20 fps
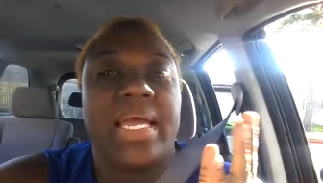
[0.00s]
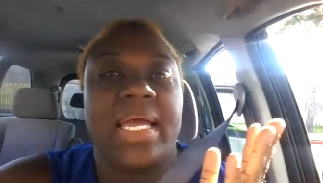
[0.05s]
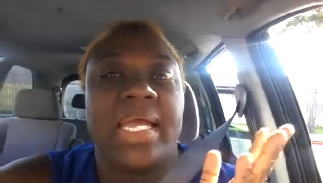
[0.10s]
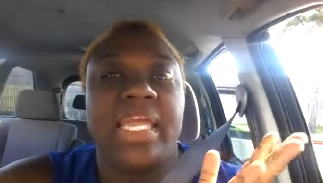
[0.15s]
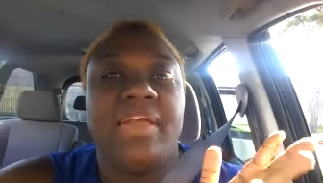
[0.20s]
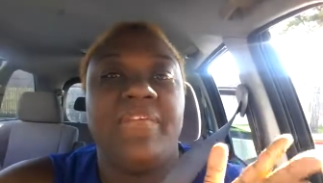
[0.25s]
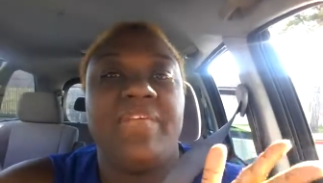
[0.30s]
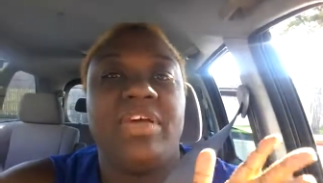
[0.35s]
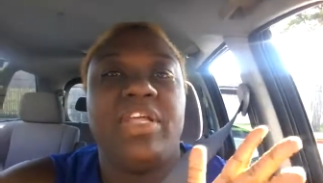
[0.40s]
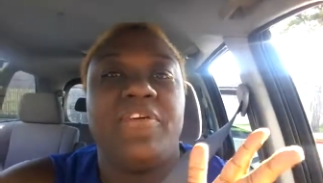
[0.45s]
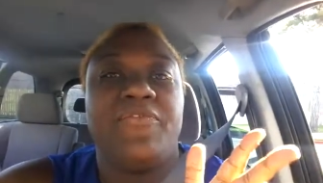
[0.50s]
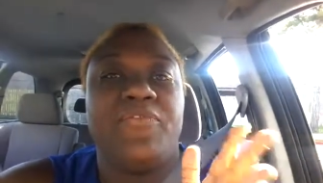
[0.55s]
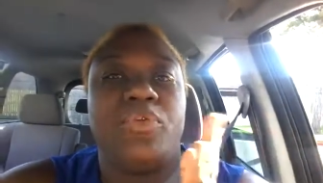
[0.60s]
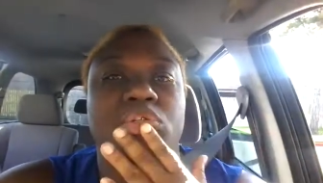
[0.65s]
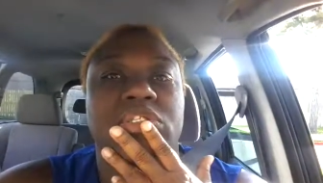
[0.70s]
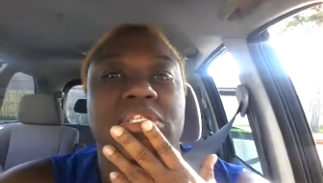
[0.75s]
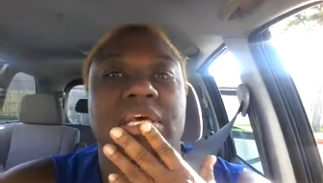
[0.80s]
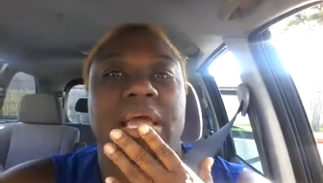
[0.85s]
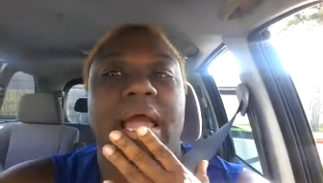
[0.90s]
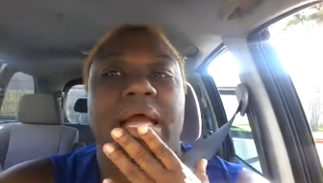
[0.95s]
Even if you
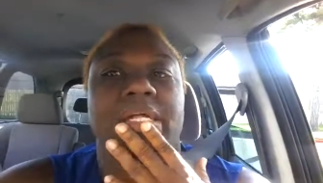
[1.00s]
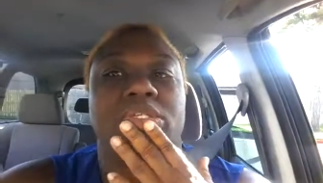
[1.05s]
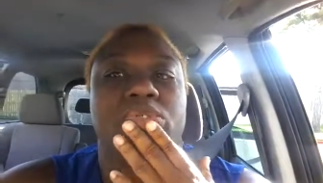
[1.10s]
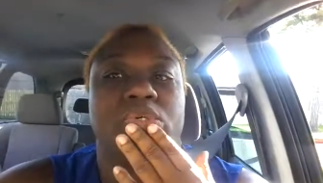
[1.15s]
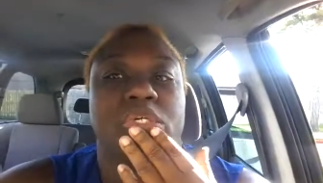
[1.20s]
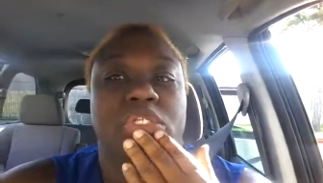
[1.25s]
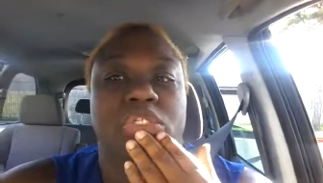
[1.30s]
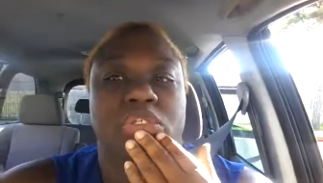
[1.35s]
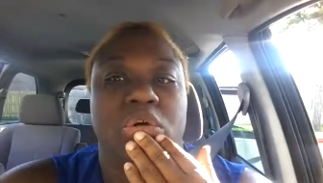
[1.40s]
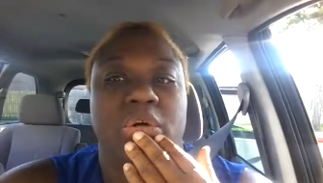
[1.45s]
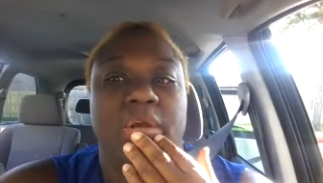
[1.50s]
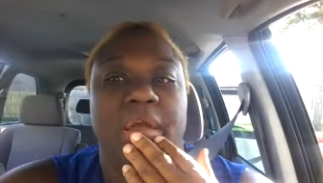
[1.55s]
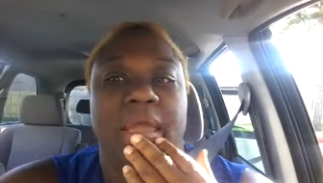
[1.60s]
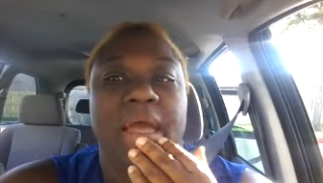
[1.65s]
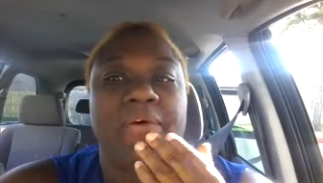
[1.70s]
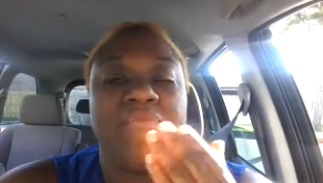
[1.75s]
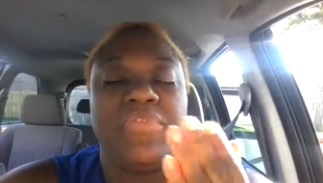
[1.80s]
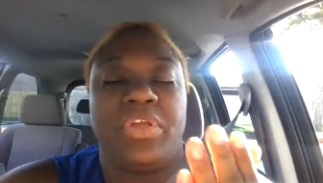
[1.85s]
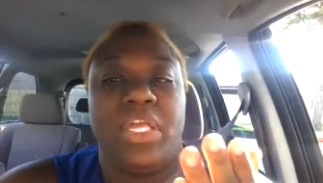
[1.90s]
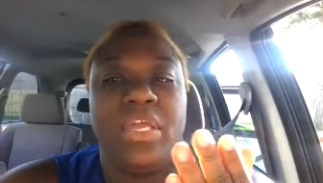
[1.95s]
say I trust you, okay,
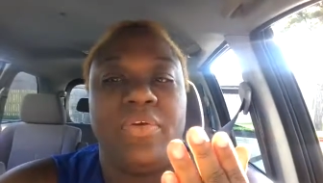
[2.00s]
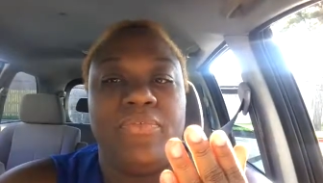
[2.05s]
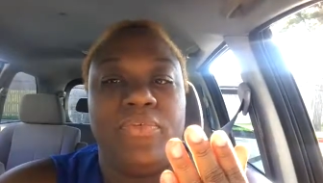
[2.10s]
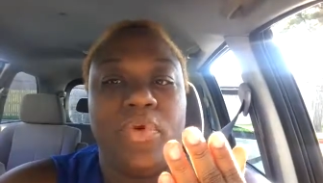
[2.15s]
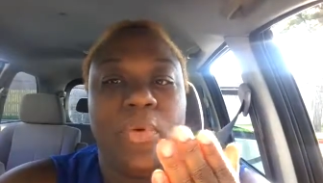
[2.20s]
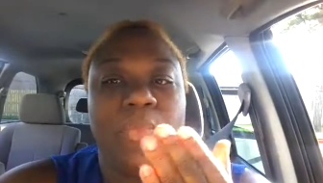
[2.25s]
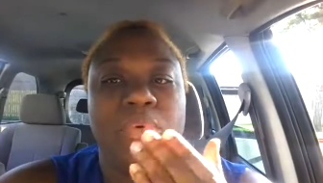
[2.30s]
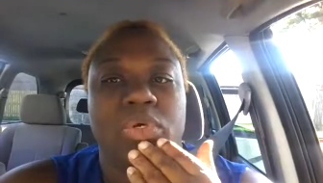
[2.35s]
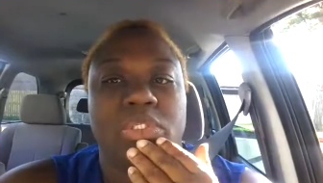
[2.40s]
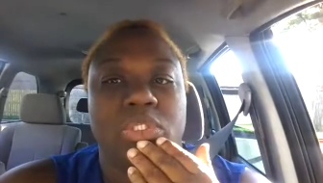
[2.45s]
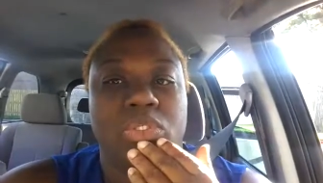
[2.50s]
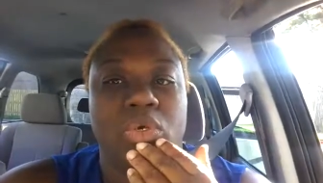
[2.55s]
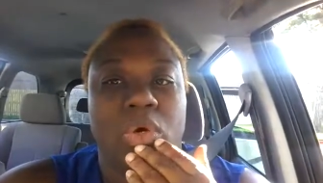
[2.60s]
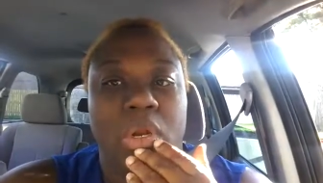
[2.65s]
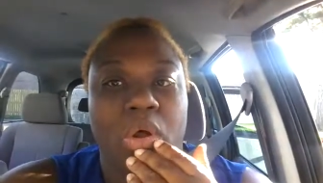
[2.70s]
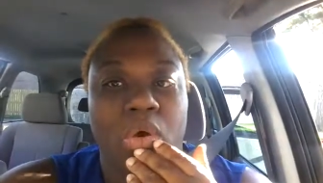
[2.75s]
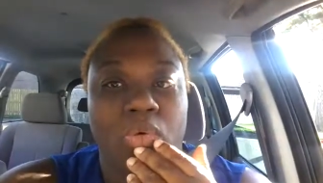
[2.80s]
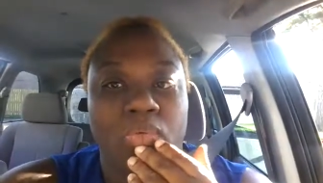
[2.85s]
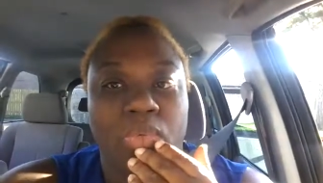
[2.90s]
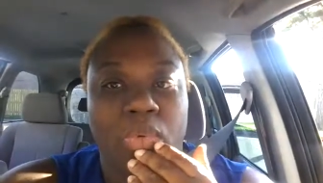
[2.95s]
I forgive you, I'm gonna start
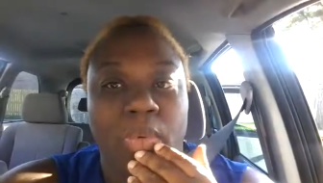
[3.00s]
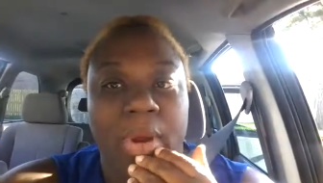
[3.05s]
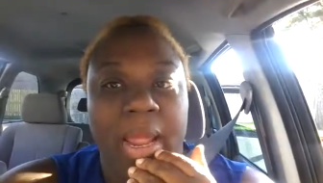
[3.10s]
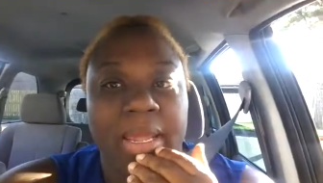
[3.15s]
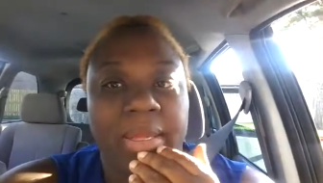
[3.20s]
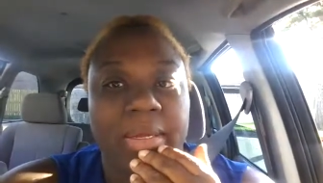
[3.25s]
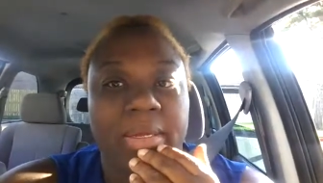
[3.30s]
over, right?